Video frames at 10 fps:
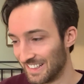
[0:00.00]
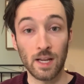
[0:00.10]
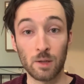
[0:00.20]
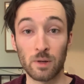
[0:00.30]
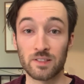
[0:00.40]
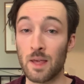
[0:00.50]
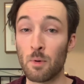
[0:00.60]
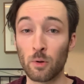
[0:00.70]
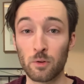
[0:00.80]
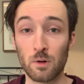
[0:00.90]
Anyways, they
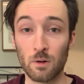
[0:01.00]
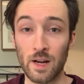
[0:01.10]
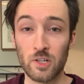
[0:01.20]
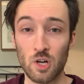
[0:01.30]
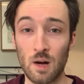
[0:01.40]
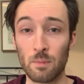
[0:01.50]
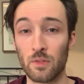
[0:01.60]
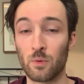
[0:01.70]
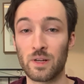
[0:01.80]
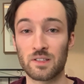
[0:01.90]
both do a great job.
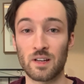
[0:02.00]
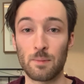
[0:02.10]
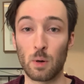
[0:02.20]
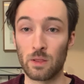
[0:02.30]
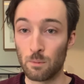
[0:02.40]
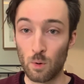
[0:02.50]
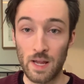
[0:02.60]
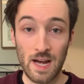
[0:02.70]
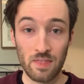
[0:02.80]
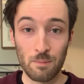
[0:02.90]
The reason I put the boy
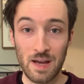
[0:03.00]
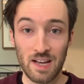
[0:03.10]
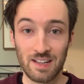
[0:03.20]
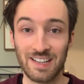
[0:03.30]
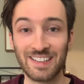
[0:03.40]
and the man